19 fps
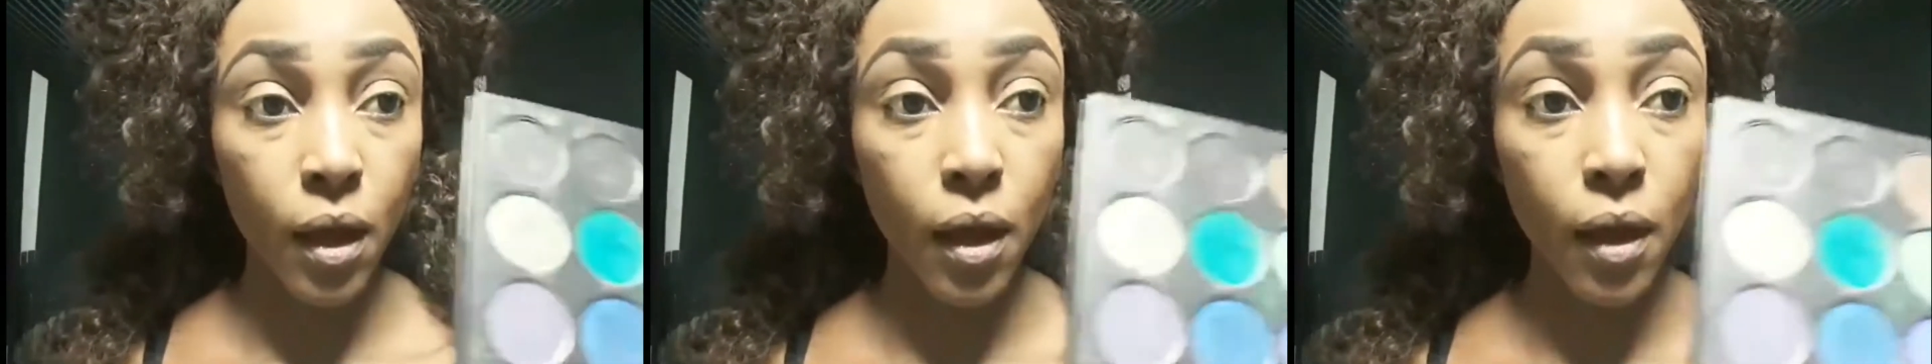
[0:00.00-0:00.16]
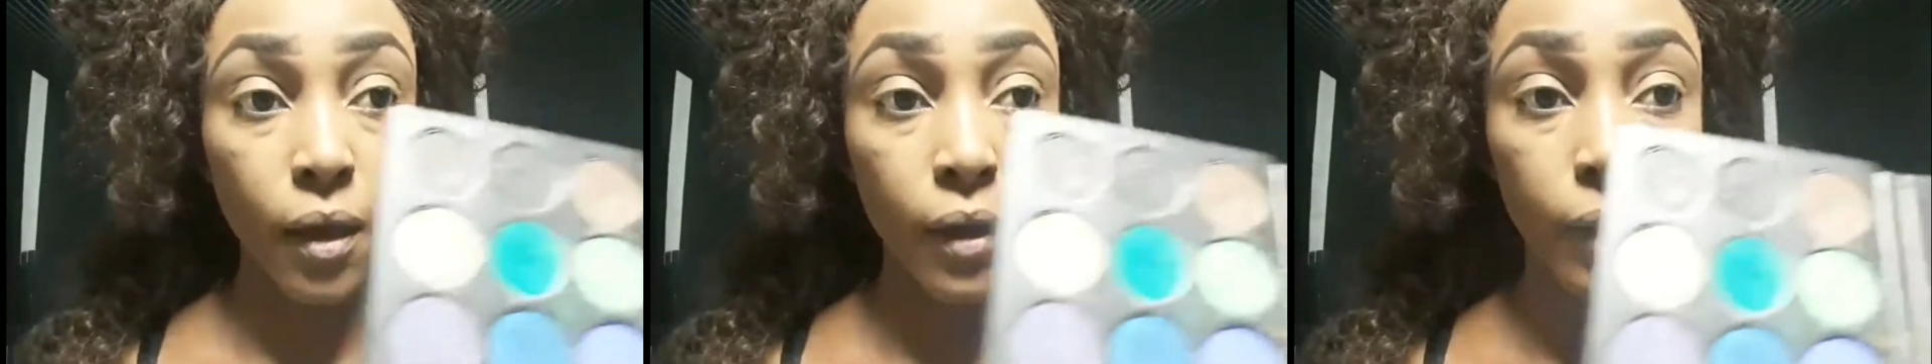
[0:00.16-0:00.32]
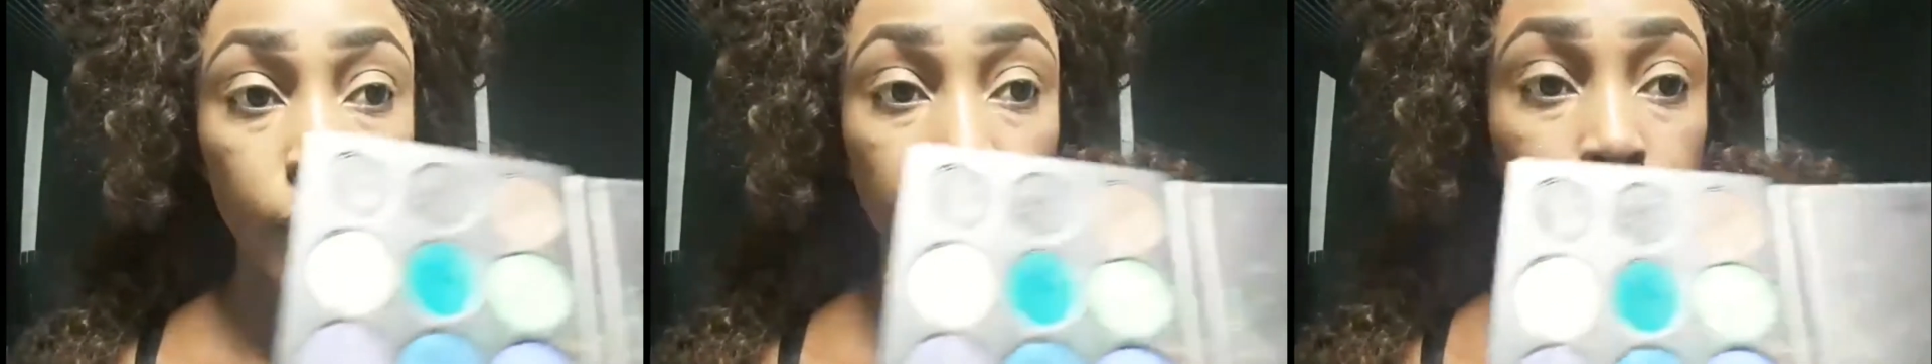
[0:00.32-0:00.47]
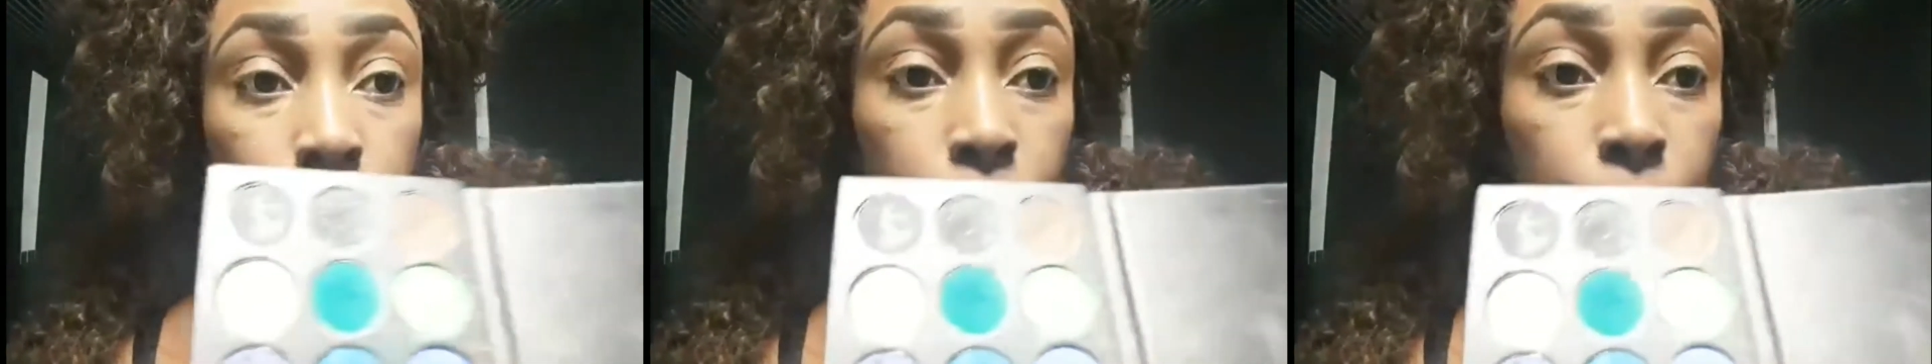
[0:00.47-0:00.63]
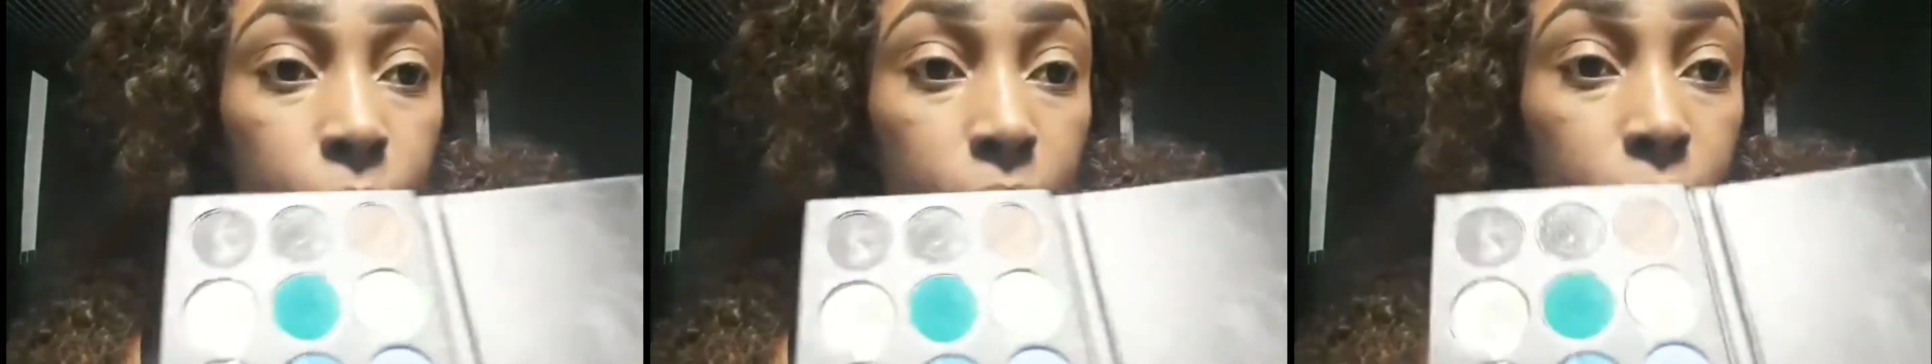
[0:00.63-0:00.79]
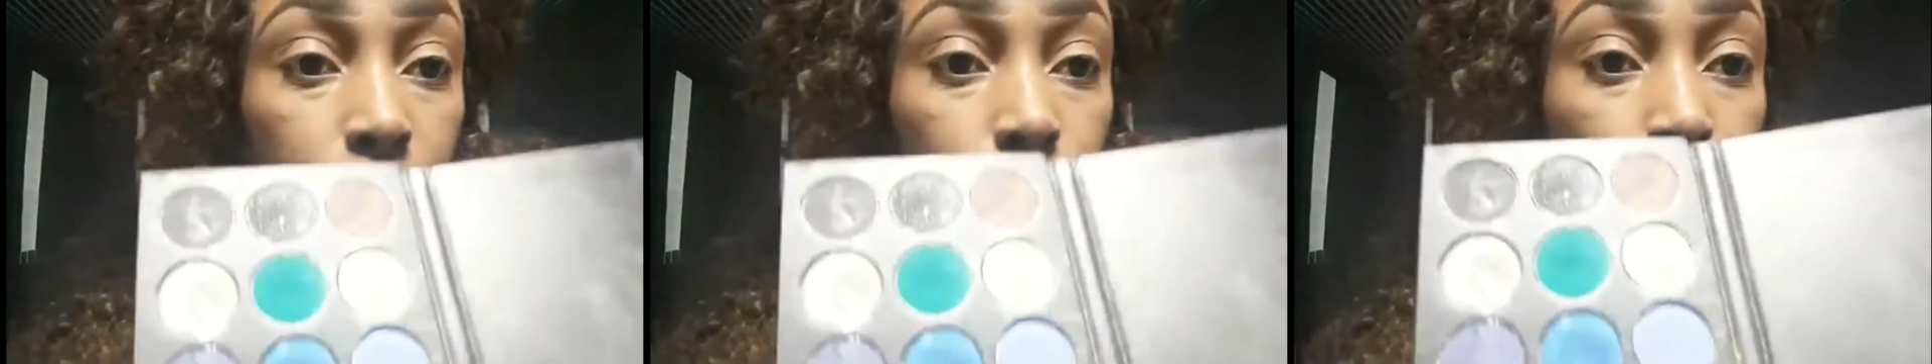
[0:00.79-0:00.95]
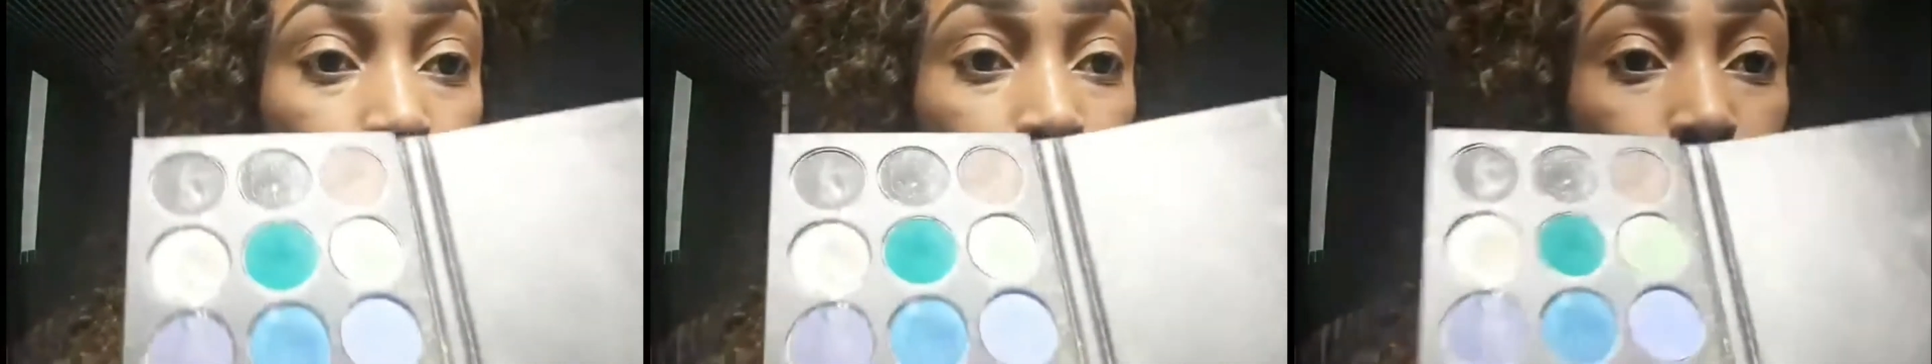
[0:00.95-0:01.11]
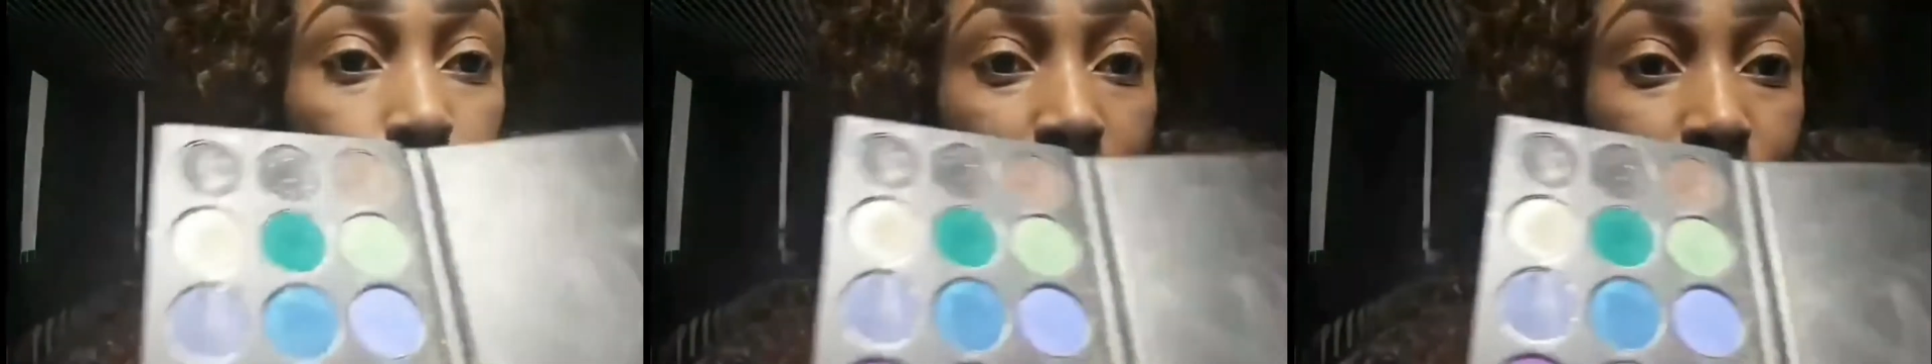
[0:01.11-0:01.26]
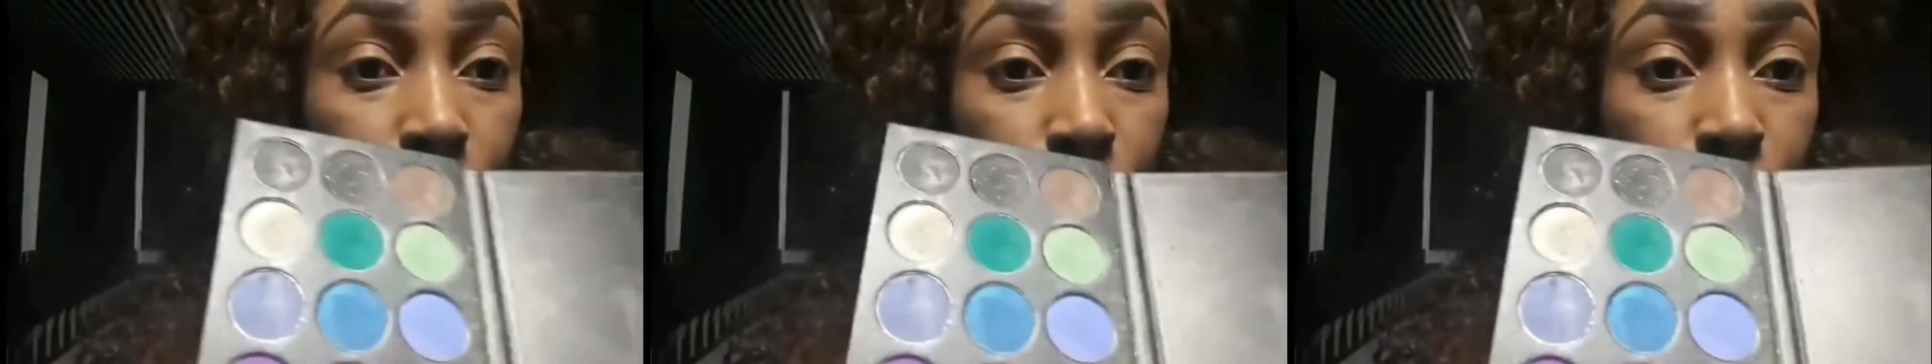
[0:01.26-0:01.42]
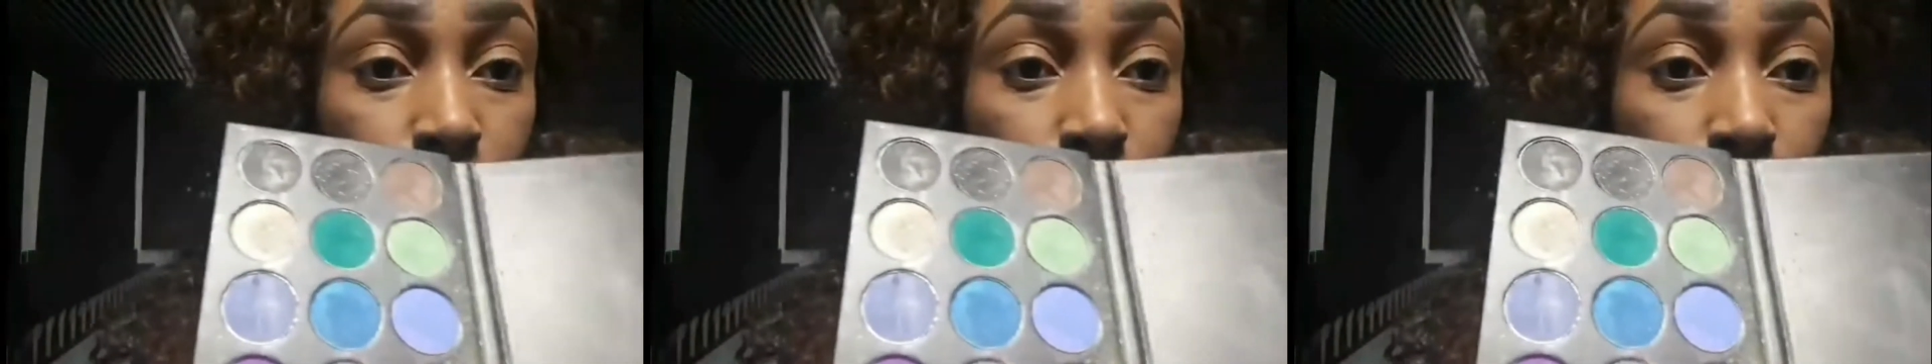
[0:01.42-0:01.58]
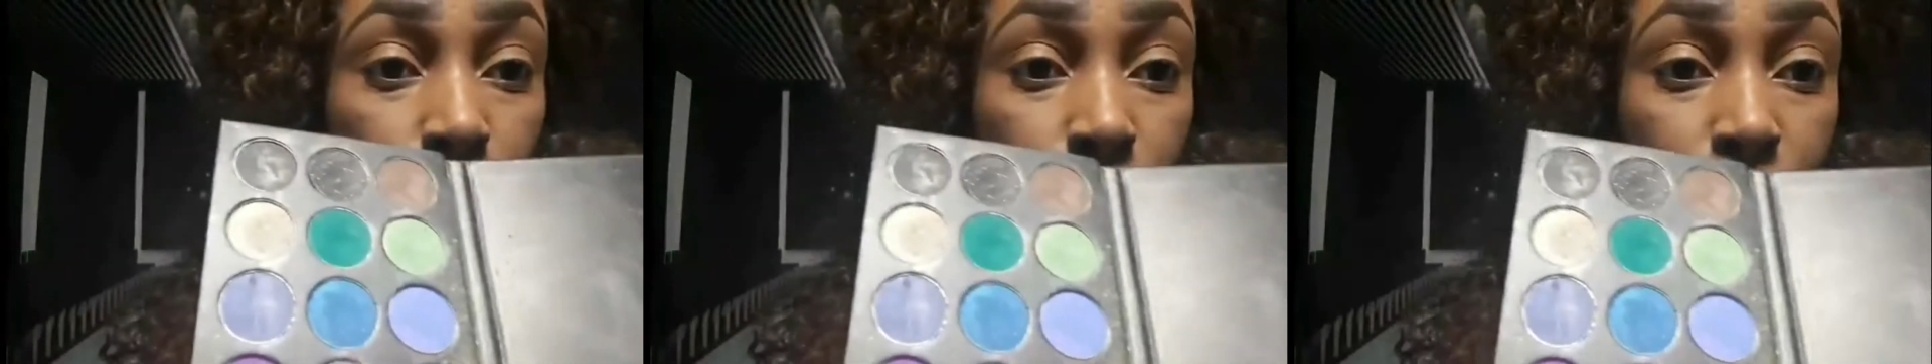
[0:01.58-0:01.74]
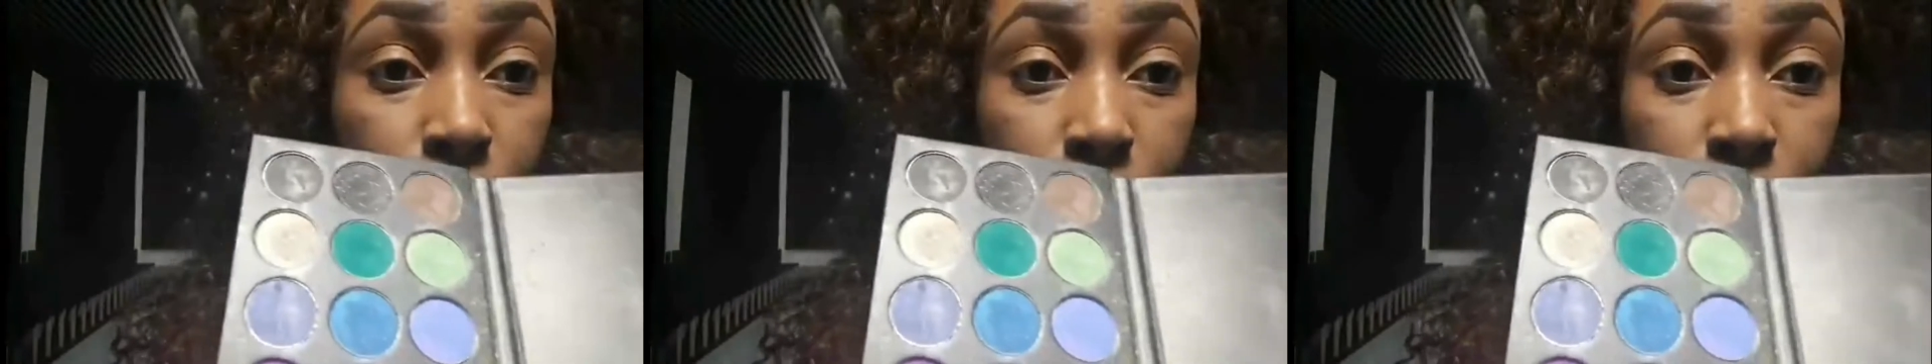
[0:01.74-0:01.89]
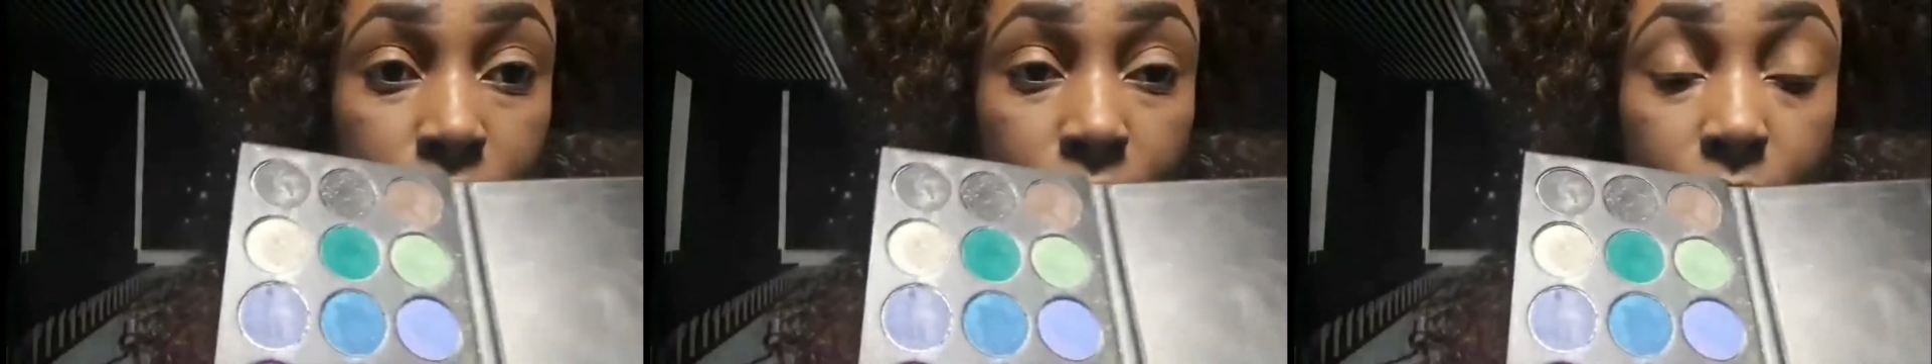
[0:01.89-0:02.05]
in one of my tutorials,